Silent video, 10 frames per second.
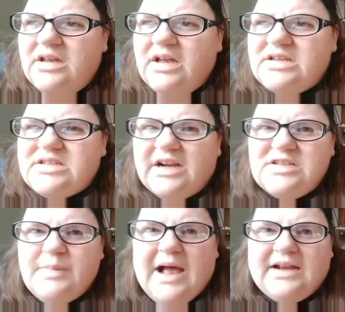It's not
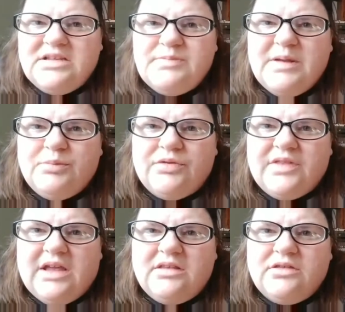as bad as people
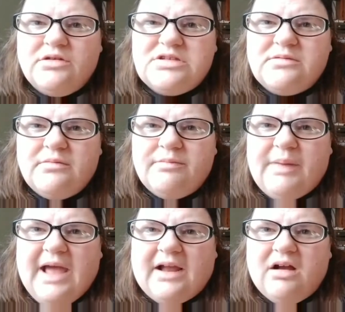think. Those
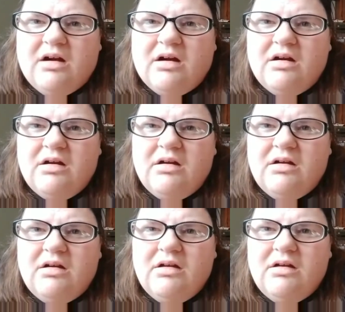back
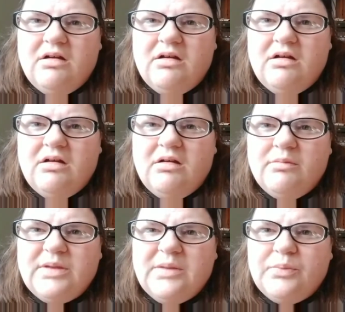
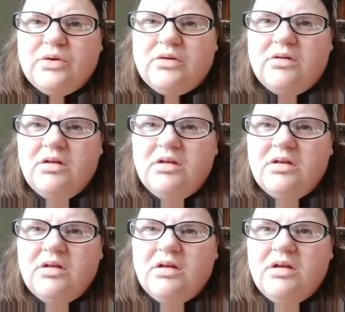people
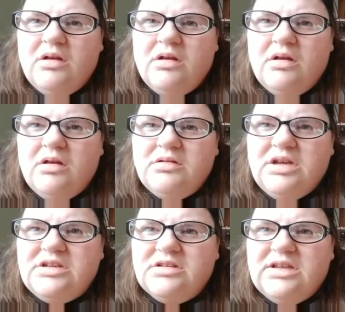
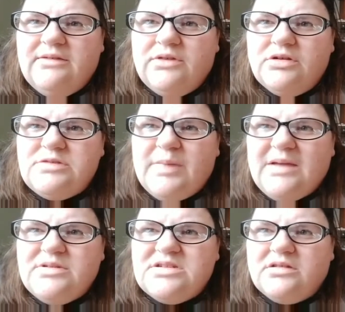need to leave those
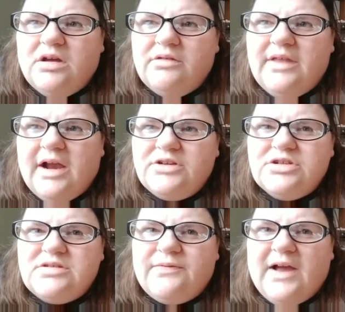babies alone. They are
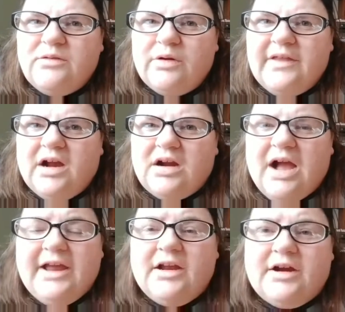just fine where they are.
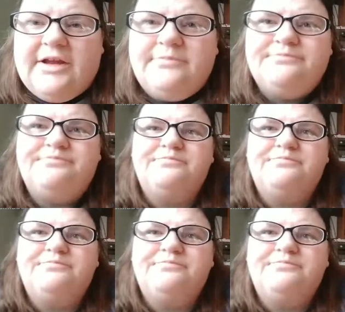I agree.